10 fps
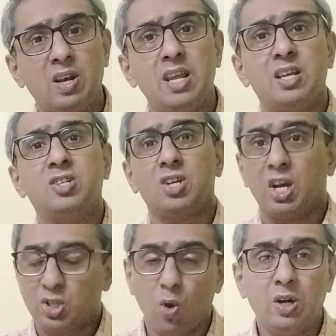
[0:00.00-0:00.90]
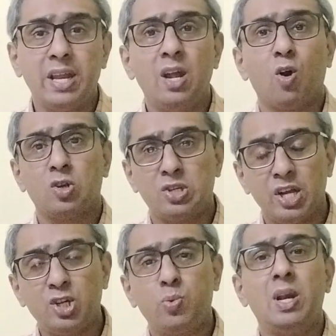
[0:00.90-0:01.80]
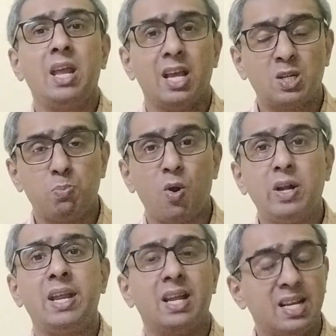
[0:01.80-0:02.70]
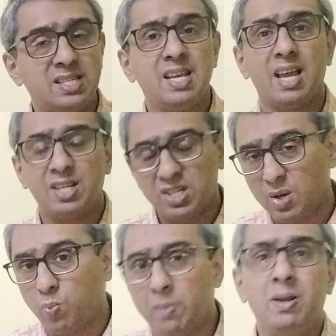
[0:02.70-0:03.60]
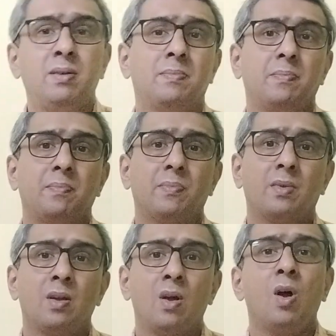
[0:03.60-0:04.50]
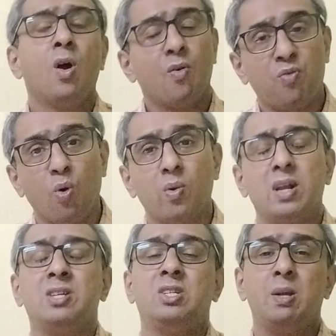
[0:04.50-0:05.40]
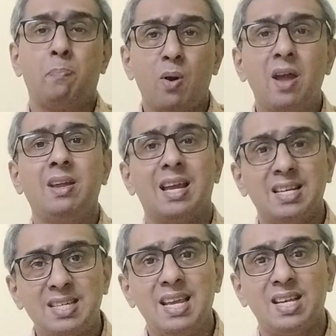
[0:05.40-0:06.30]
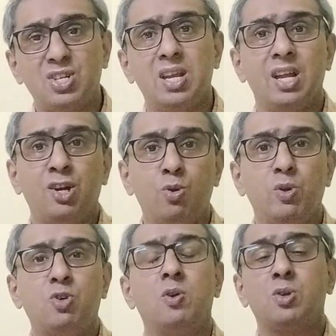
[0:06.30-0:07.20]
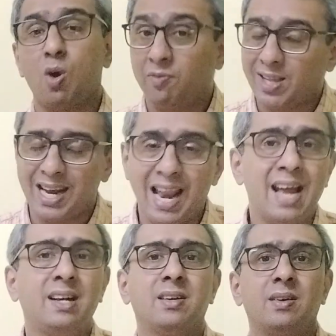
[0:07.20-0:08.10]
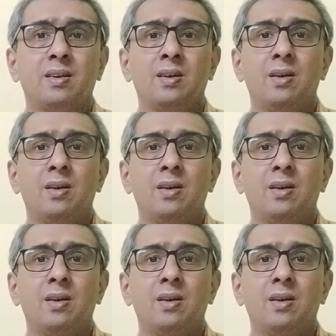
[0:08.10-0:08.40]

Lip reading: 3 is assaulting or sexually exploiting SC/ST women. 4 is depriving SC/ST individuals of the land.